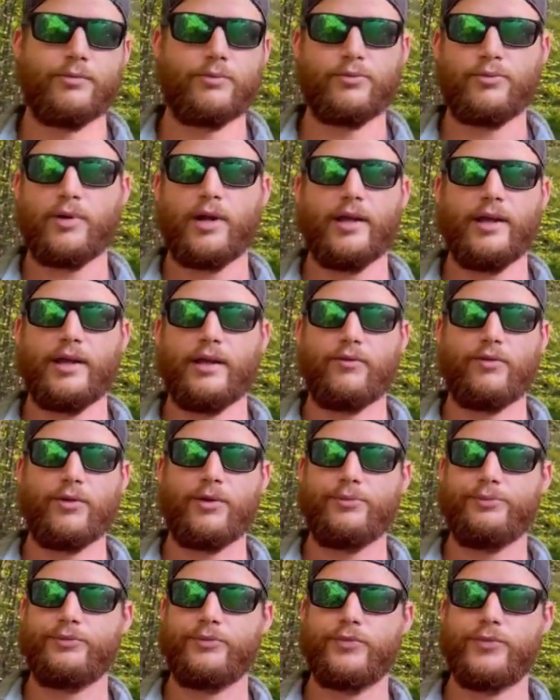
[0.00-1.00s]
probably
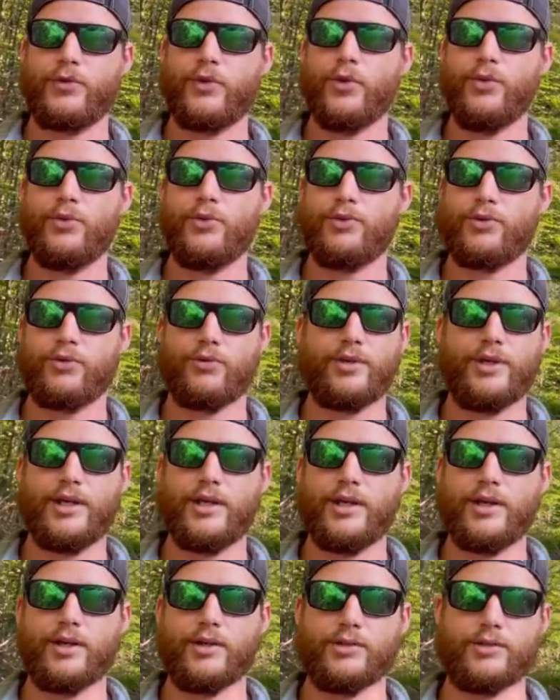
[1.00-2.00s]
every two three
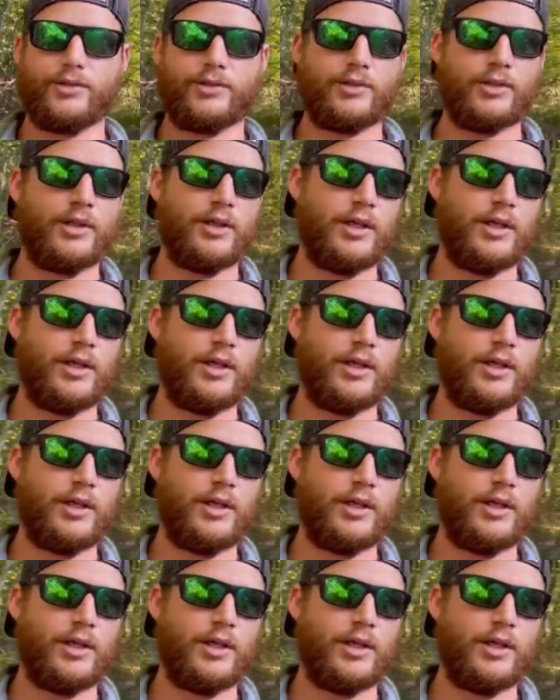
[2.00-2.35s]
years